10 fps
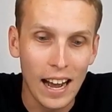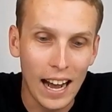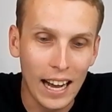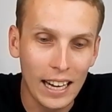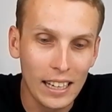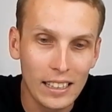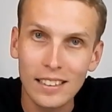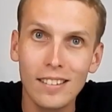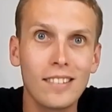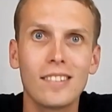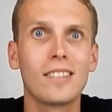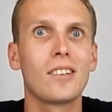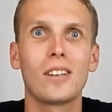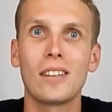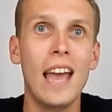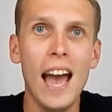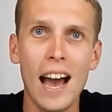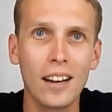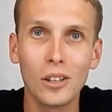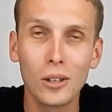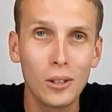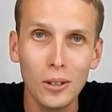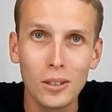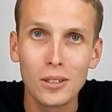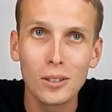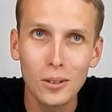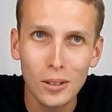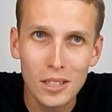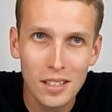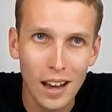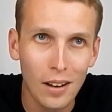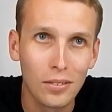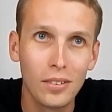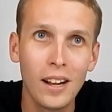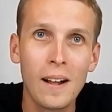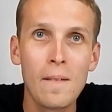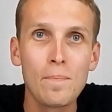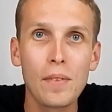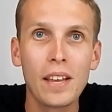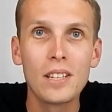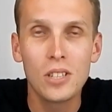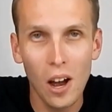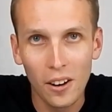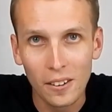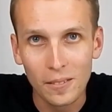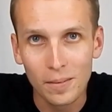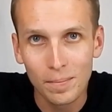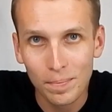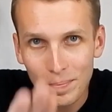Uh, yeah, good, good stuff. So,